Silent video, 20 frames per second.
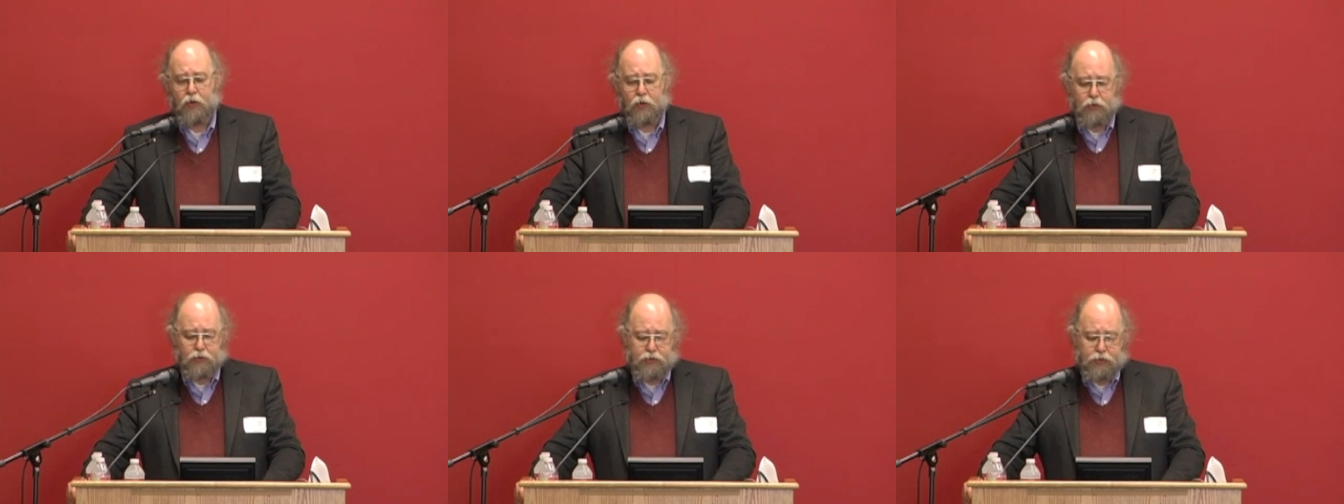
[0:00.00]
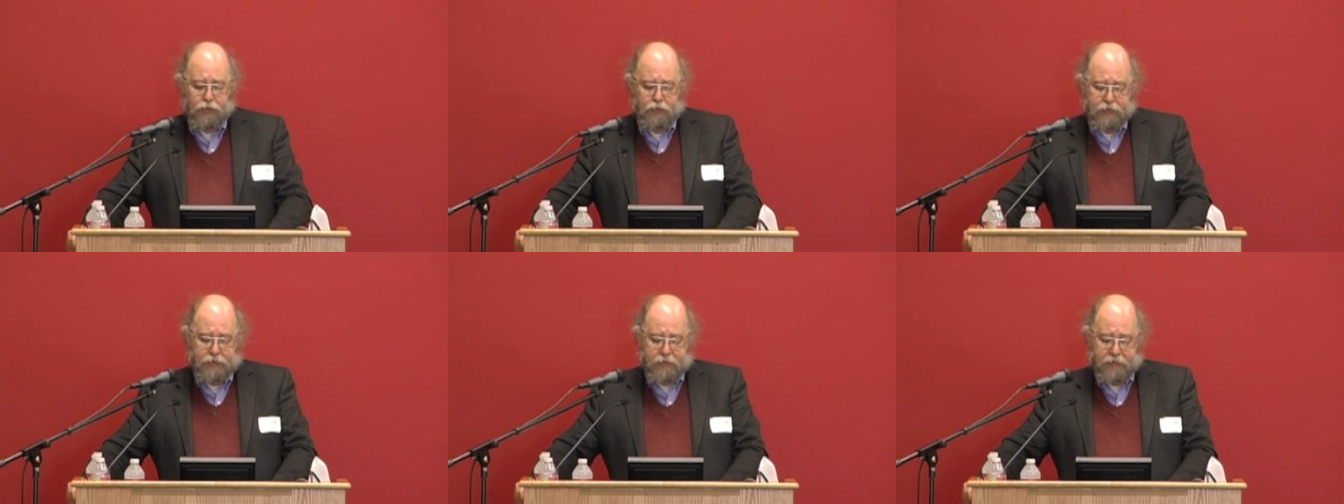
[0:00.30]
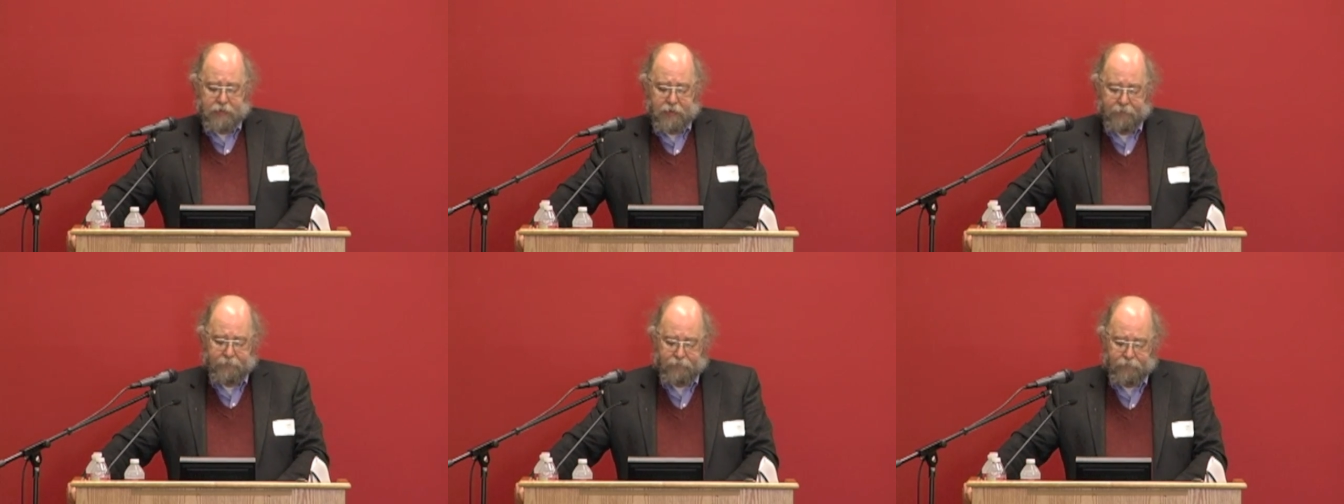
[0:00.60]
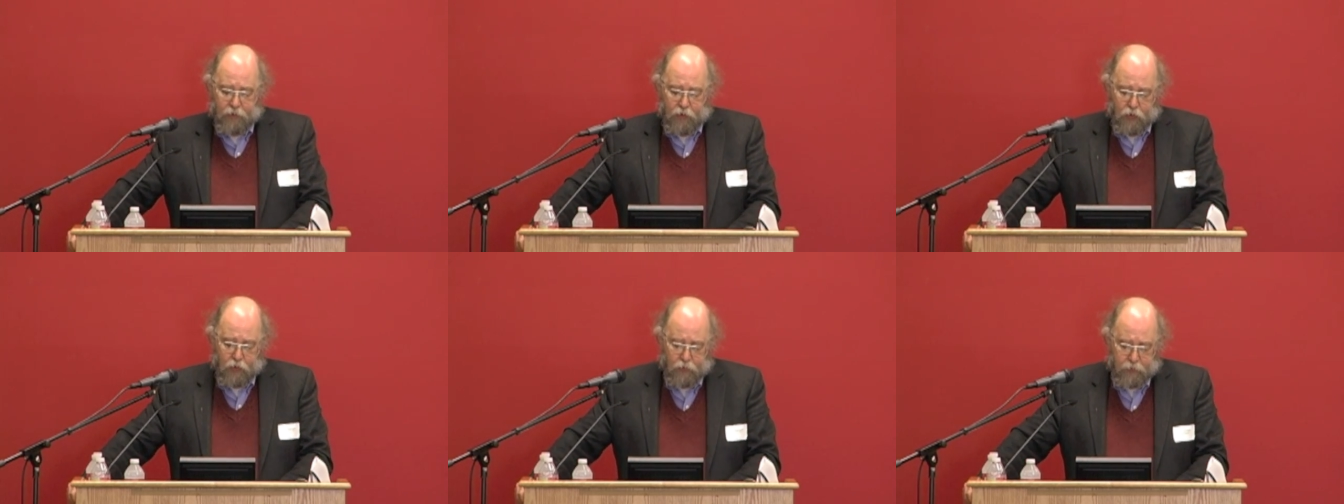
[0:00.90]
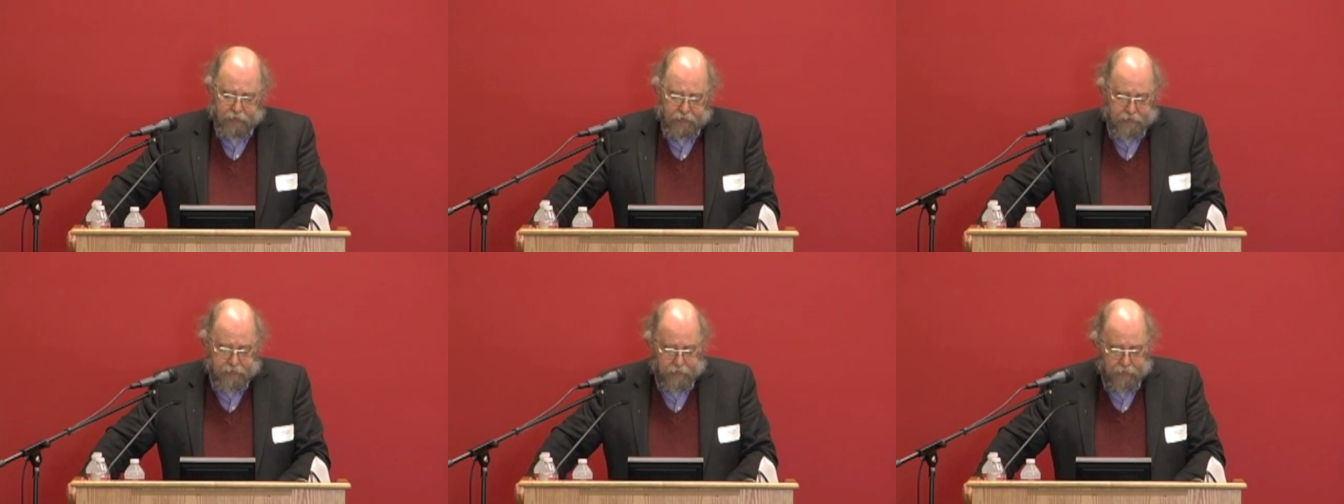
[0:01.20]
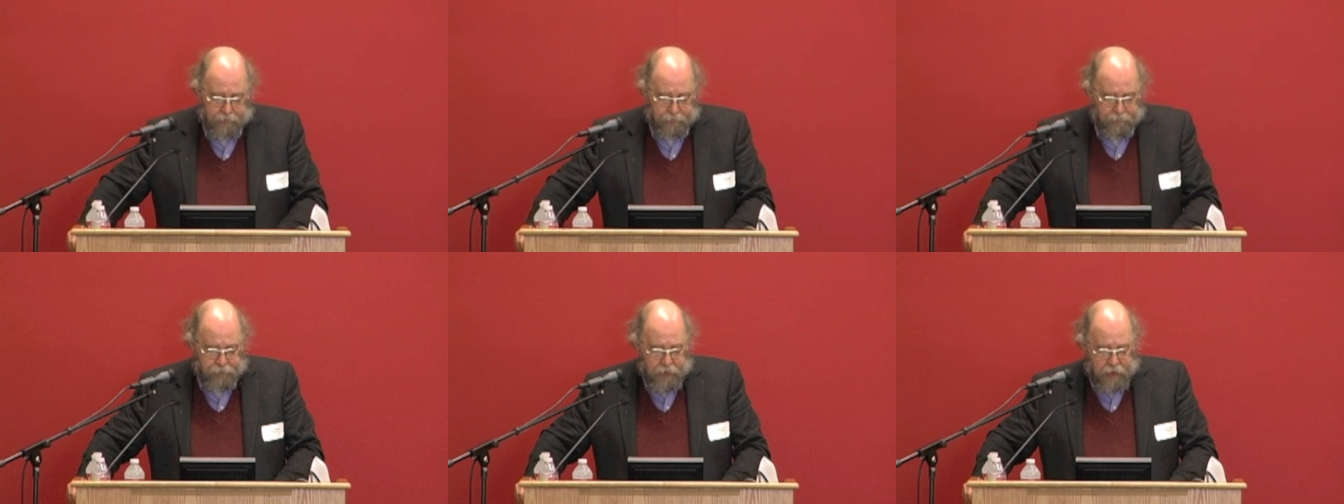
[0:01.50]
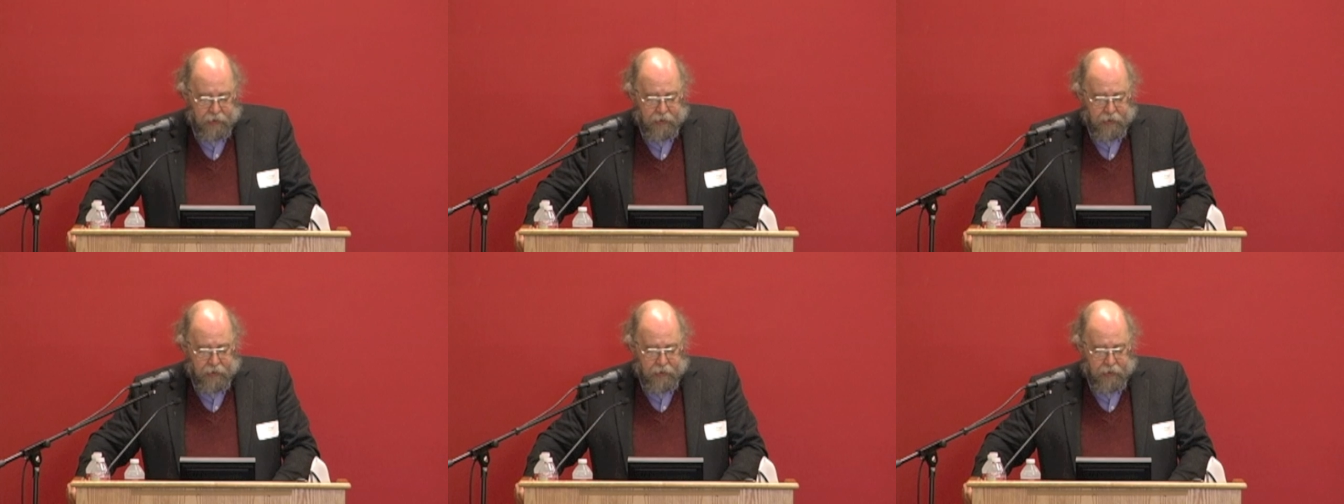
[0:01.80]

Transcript: who chooses them for a reason.